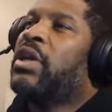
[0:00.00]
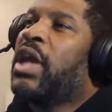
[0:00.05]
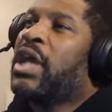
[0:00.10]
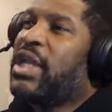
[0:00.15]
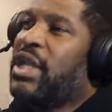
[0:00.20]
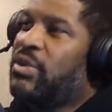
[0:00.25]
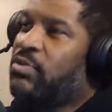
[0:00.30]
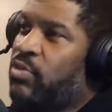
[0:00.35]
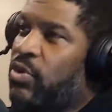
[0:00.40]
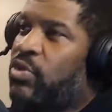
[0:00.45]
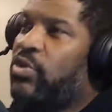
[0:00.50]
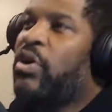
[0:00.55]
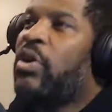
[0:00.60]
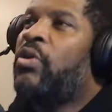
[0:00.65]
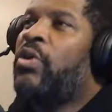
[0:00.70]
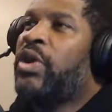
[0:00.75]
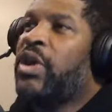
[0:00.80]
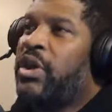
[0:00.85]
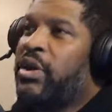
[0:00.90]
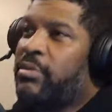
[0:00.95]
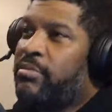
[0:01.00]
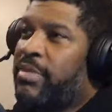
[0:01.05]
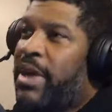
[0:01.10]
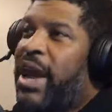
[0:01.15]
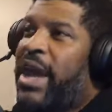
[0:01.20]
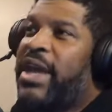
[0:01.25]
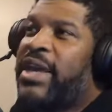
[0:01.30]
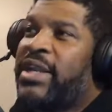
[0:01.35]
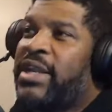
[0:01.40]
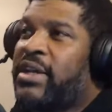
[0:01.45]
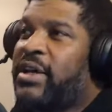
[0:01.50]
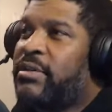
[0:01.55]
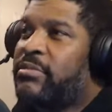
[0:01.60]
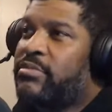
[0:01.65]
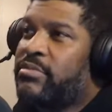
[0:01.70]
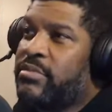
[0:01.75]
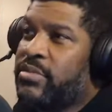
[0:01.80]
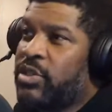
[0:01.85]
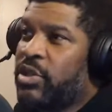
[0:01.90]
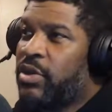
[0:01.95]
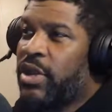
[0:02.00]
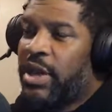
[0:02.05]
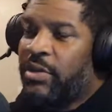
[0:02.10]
and then we'll go in there and buy it up, so